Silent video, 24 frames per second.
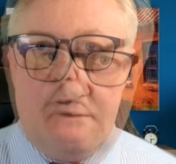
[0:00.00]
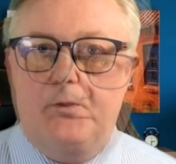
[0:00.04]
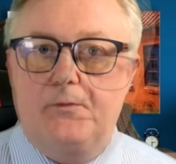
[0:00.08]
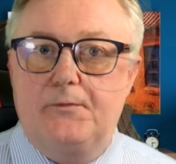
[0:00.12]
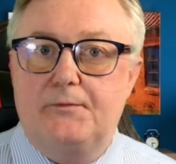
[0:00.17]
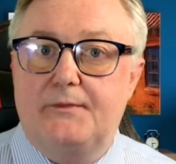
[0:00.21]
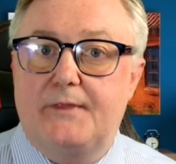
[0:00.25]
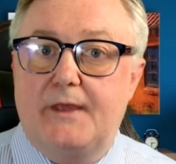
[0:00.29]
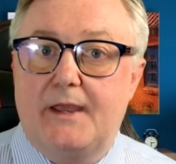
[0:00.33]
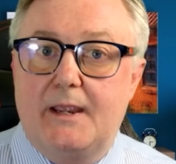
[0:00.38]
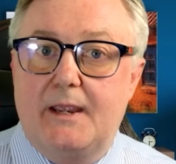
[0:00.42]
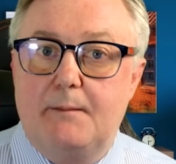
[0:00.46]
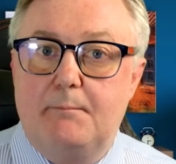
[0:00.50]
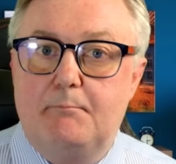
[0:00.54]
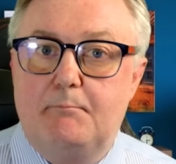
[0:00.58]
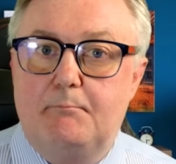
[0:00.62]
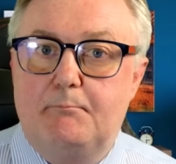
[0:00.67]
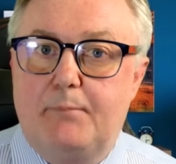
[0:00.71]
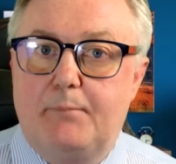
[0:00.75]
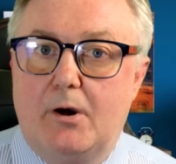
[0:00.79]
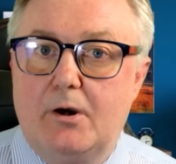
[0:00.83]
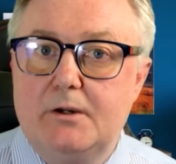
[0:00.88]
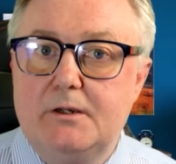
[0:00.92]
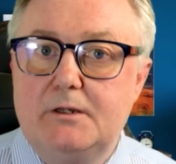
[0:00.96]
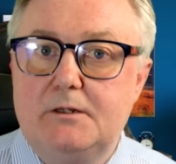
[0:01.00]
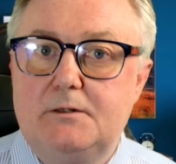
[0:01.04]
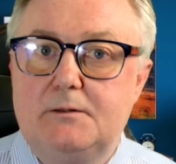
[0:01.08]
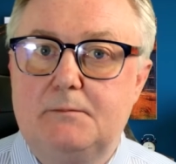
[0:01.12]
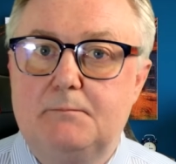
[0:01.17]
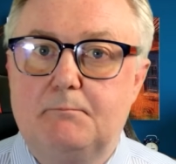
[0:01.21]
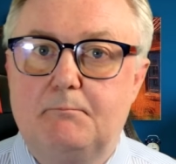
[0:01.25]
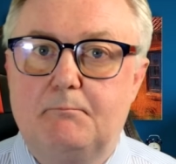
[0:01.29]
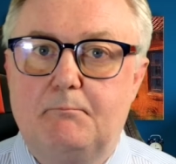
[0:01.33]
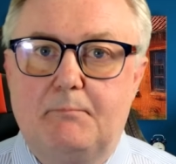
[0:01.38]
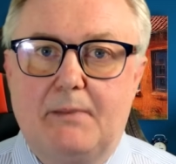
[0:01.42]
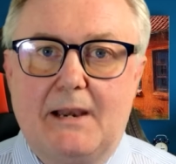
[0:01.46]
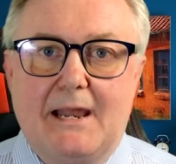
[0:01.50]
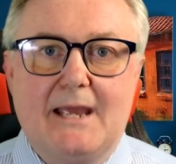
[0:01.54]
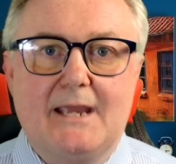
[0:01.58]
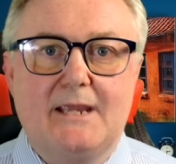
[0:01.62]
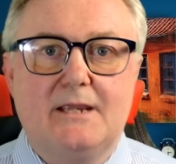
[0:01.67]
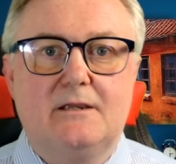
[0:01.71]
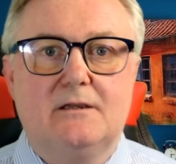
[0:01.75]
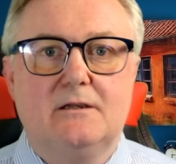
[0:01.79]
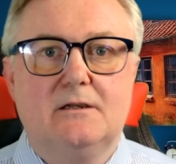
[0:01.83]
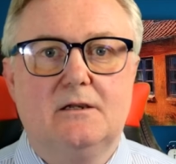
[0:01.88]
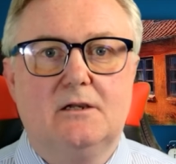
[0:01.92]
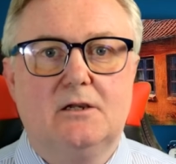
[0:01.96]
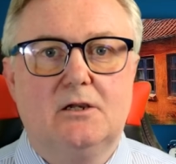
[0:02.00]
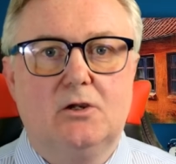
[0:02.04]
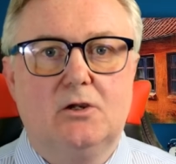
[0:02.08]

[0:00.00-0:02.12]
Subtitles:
But they point blank